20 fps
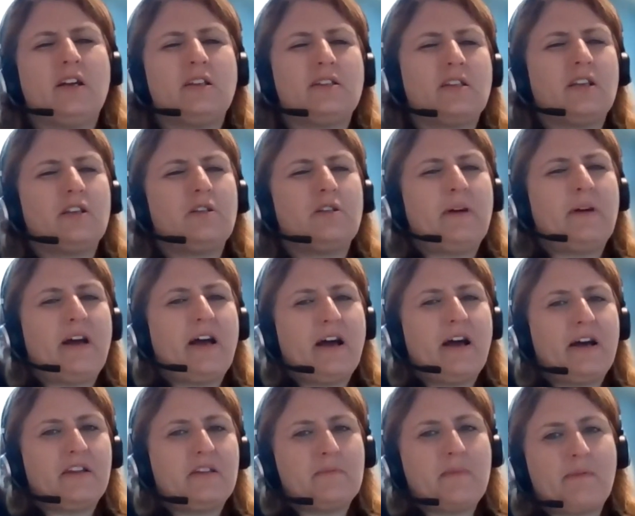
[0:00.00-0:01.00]
a little bit
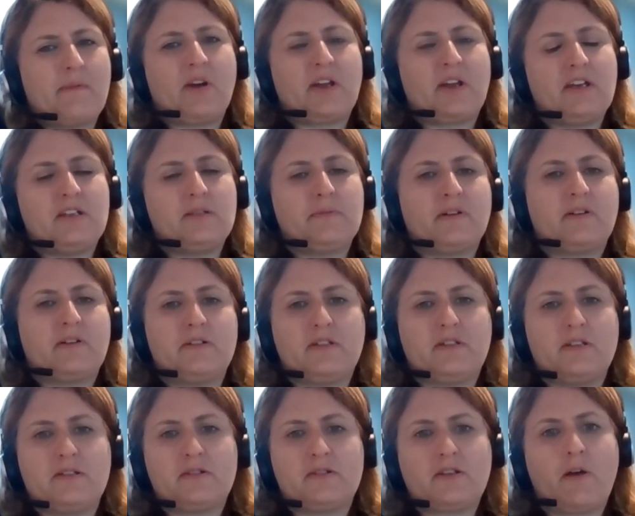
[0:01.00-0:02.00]
hard at the moment, I guess, because
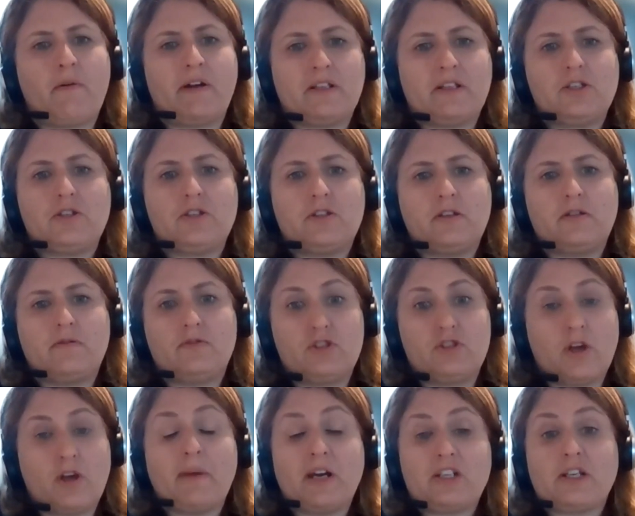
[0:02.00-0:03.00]
there's so
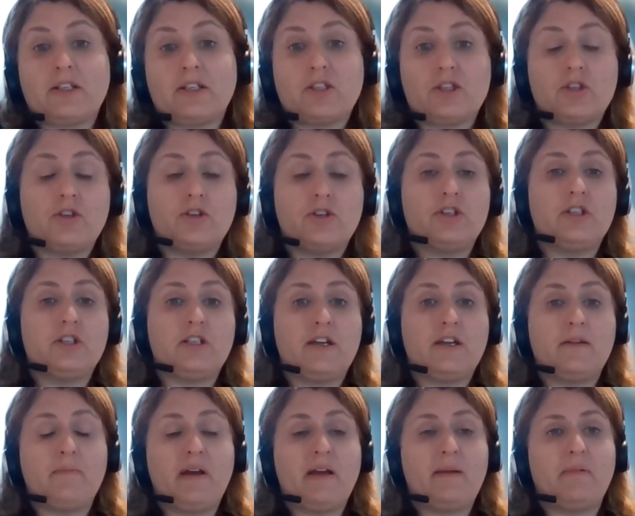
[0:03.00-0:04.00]
much uncertainty
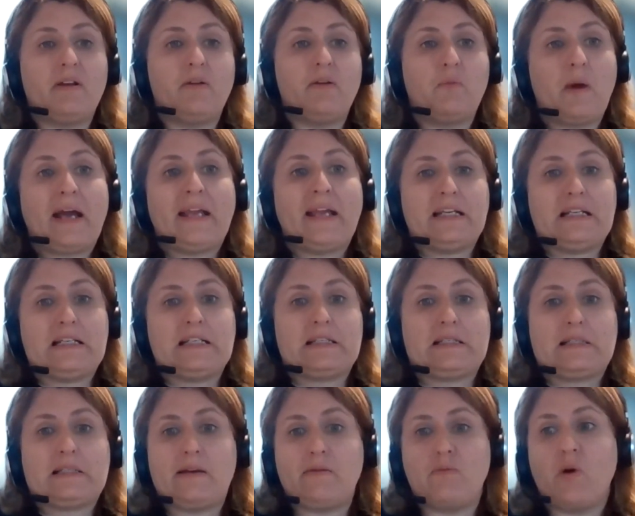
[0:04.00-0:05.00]
and people are waiting to
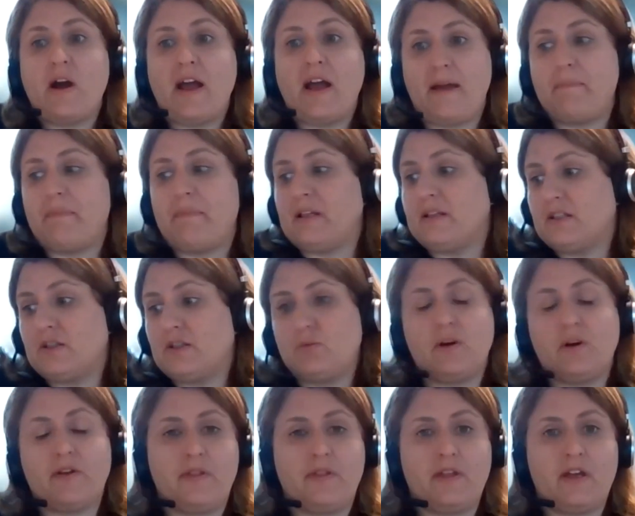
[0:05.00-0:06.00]
see what happens
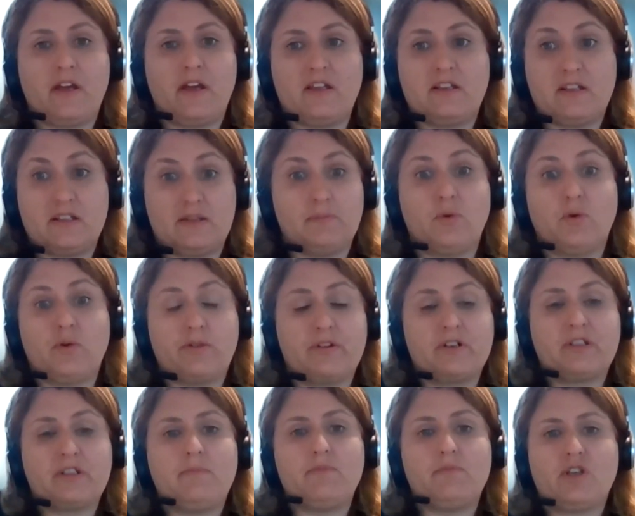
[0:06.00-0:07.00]
with this border
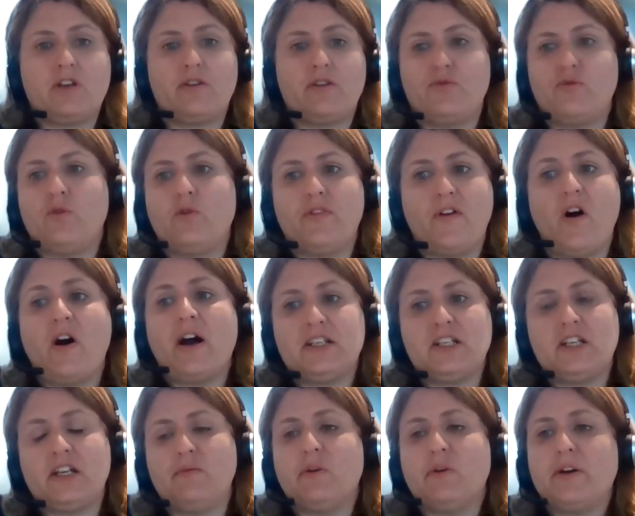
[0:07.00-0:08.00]
exemption for the
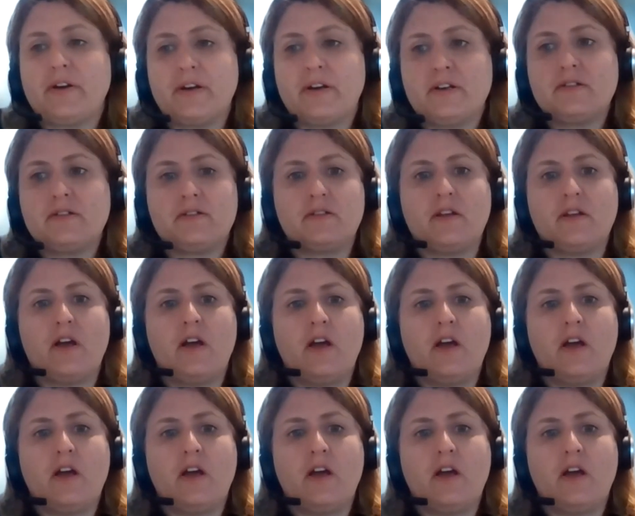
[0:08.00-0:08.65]
IT workers.